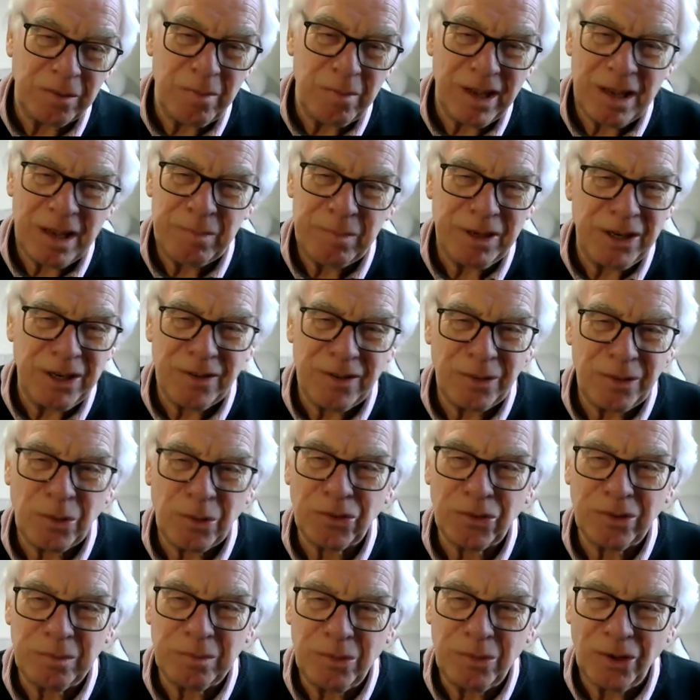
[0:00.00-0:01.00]
Maybe there
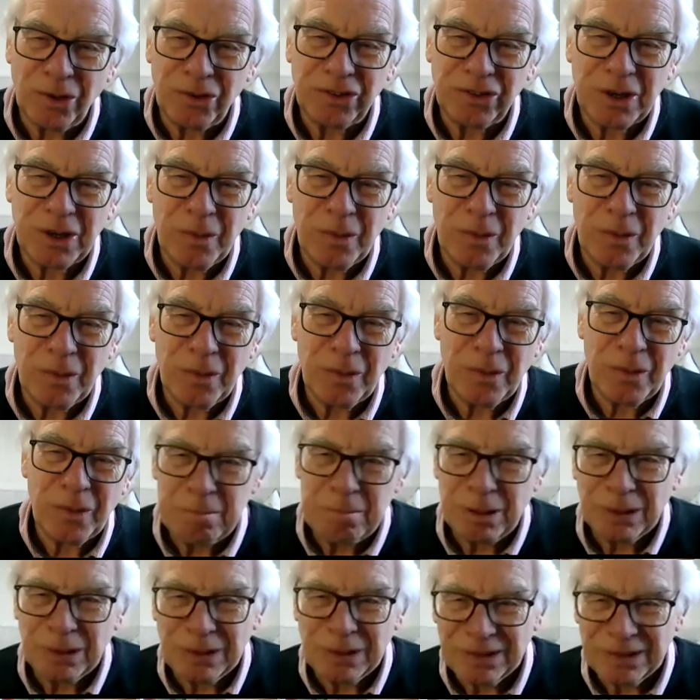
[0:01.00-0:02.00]
wasn't much going on in
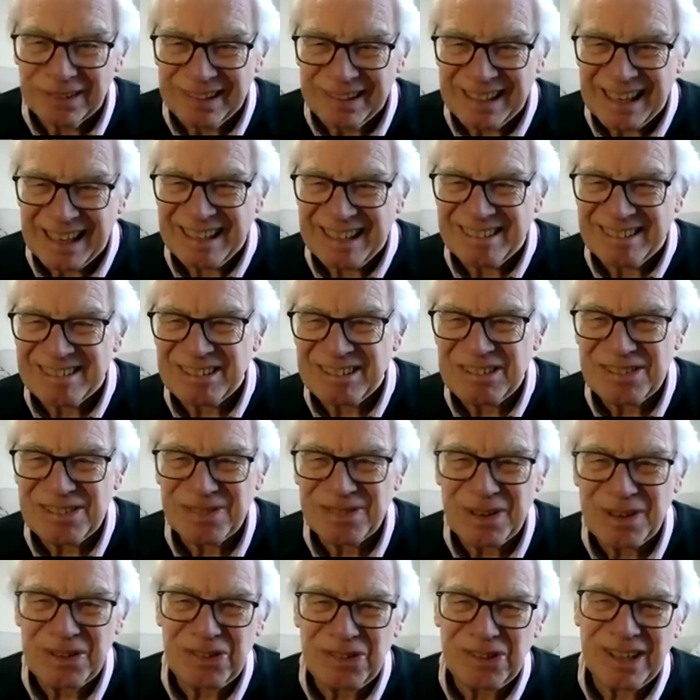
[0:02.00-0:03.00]
Bolton in
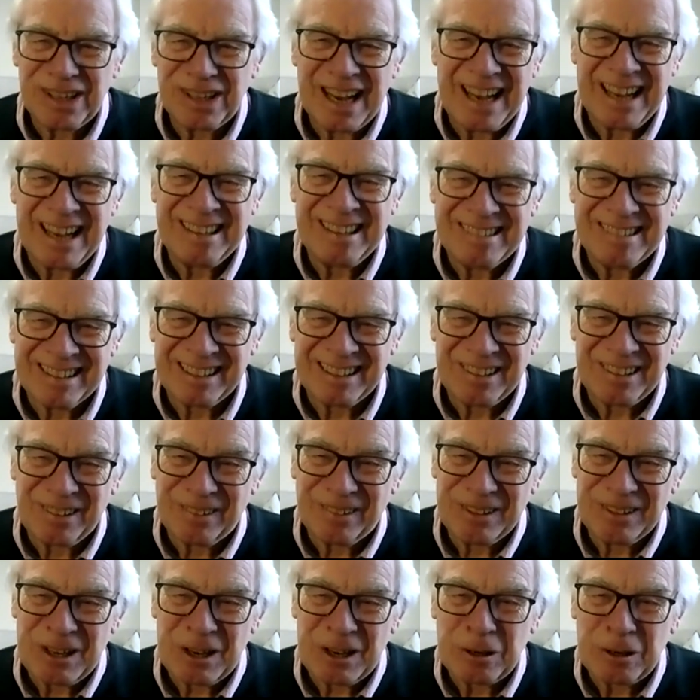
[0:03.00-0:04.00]
1828, I
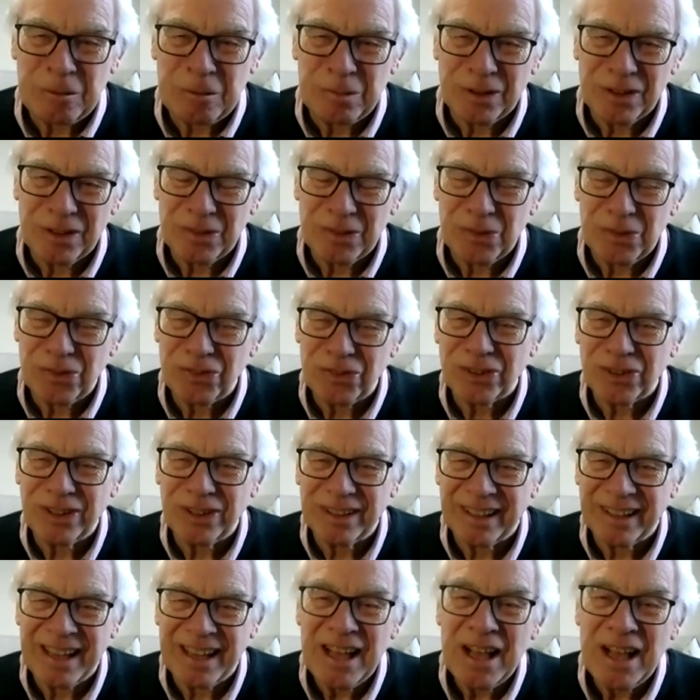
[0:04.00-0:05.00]
don't know, but there were
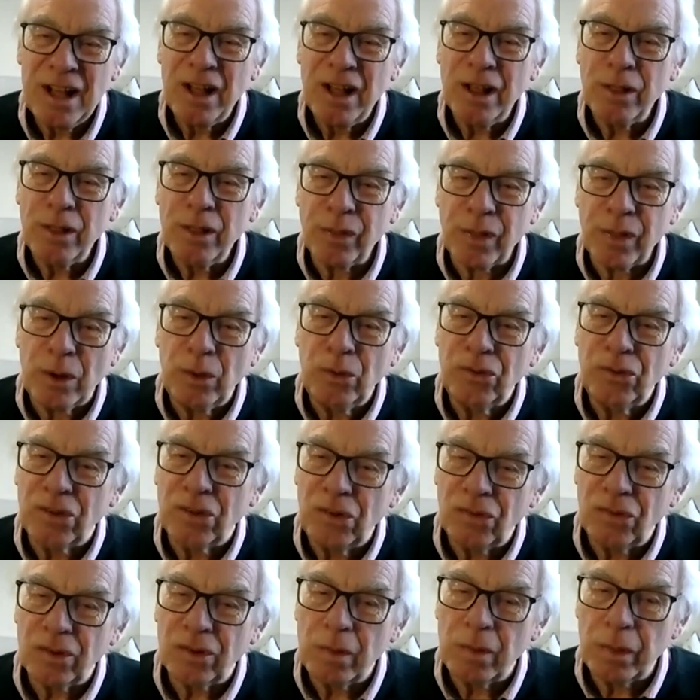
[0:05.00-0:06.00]
certainly
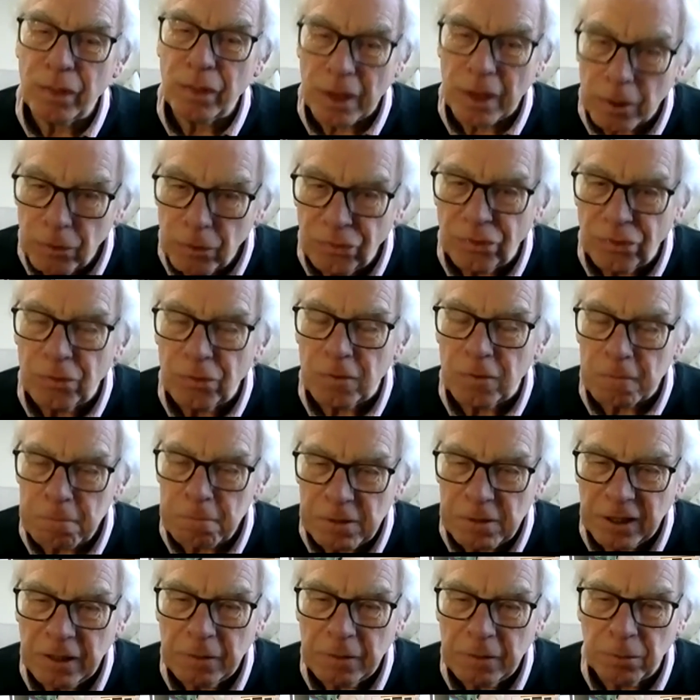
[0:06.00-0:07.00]
thousands and thousands of
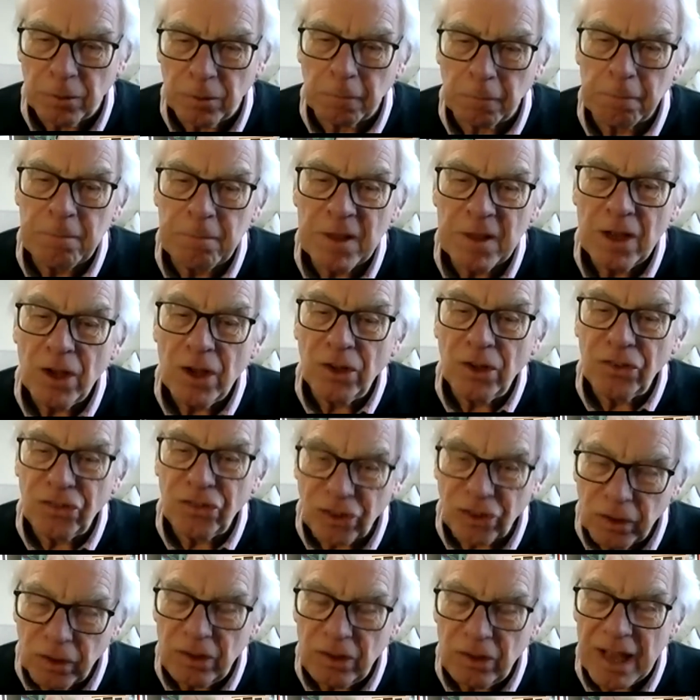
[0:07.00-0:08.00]
people
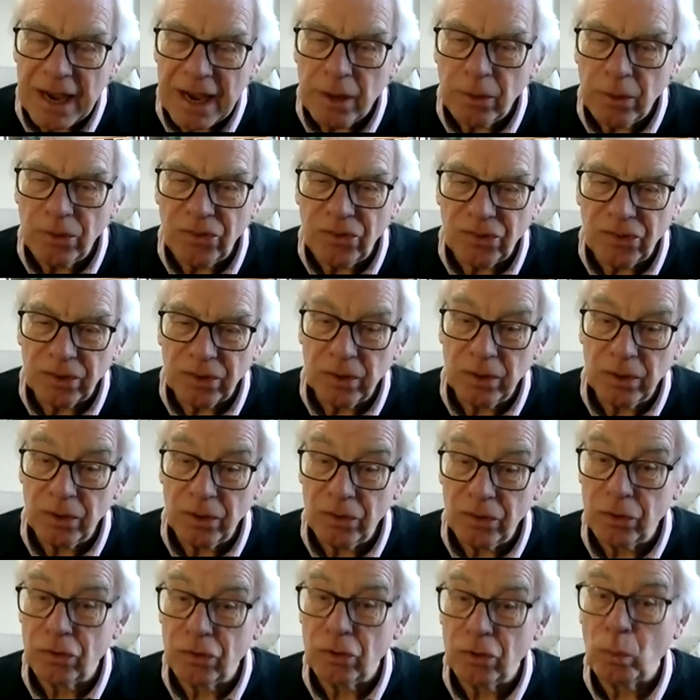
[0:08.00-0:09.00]
turned out to
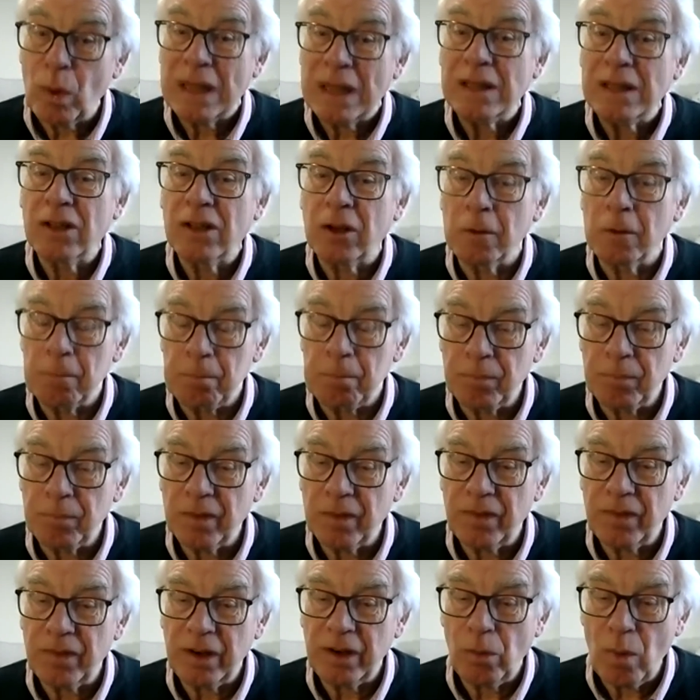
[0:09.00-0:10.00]
welcome
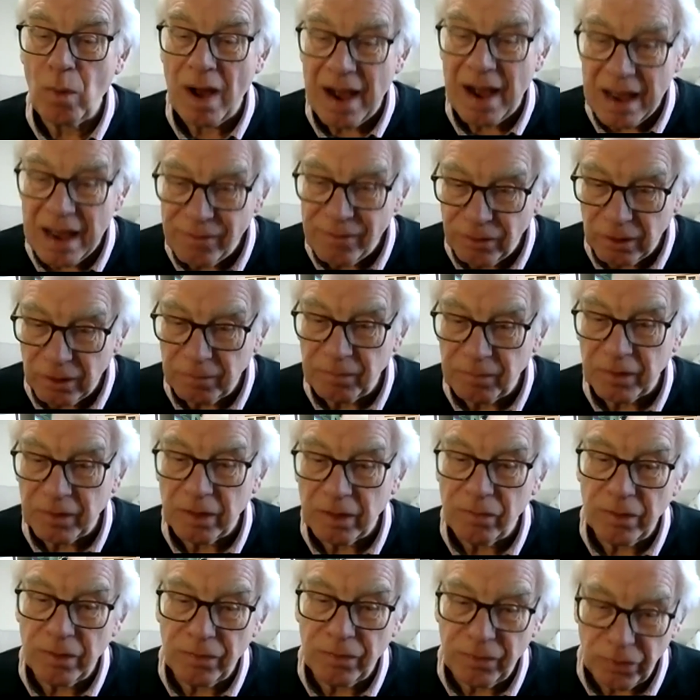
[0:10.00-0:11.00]
the arrival
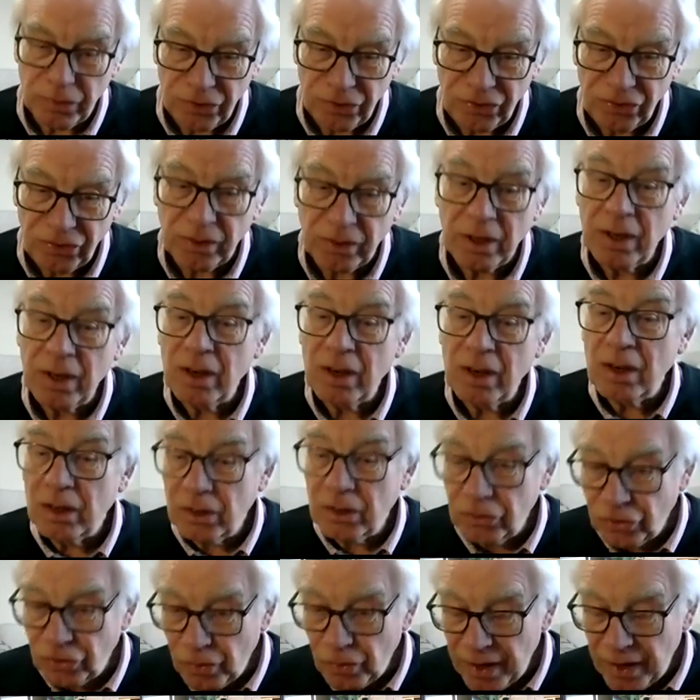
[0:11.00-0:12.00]
of the first
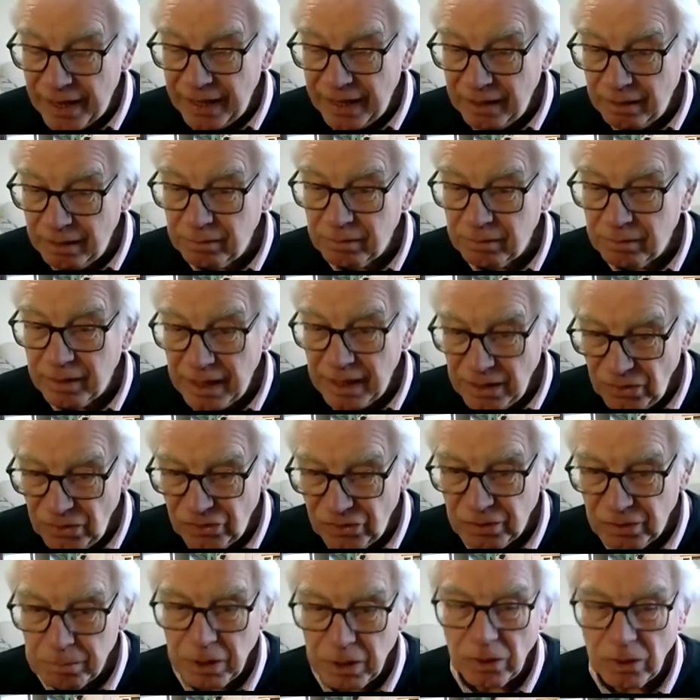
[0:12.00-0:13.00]
train
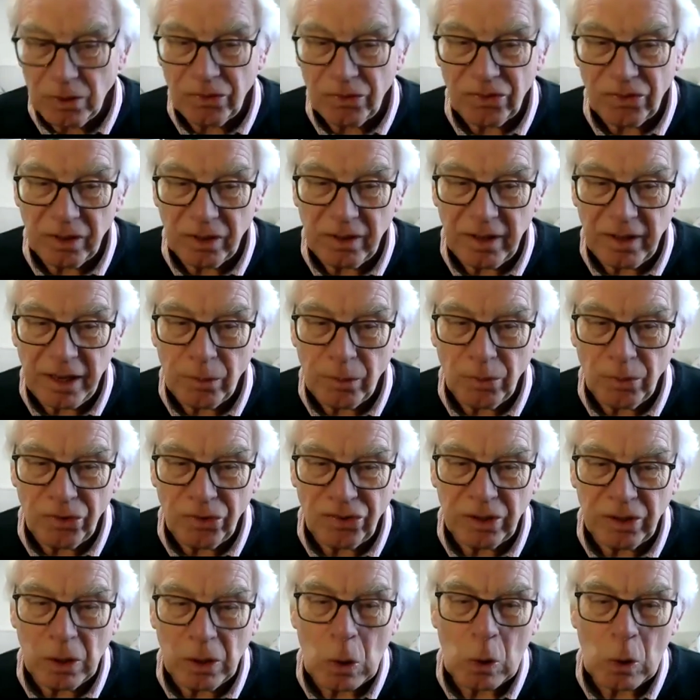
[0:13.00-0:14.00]
into Bolton. It
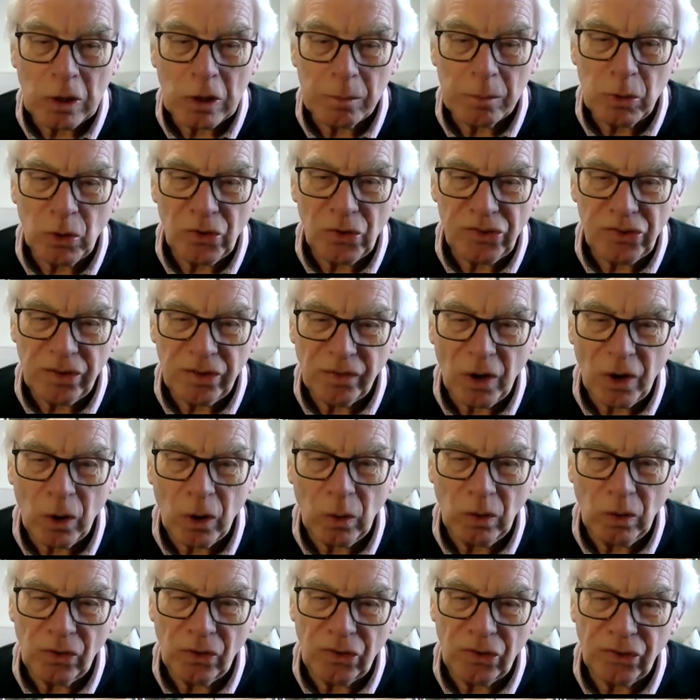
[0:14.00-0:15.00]
was locomotive
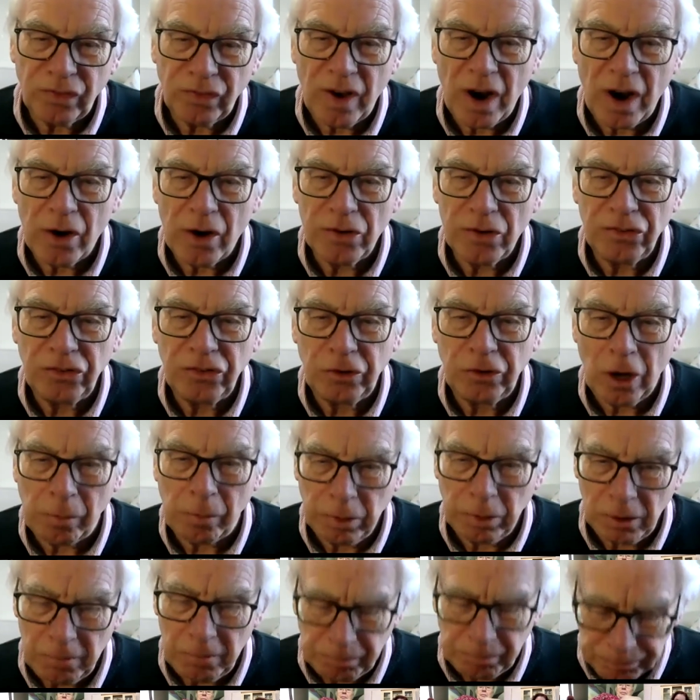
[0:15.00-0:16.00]
hauled as far as
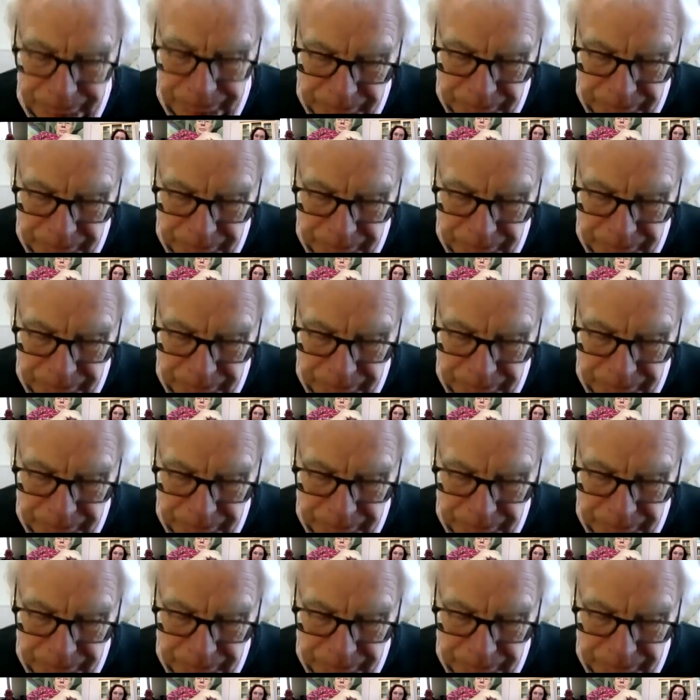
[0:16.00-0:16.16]
Dobble.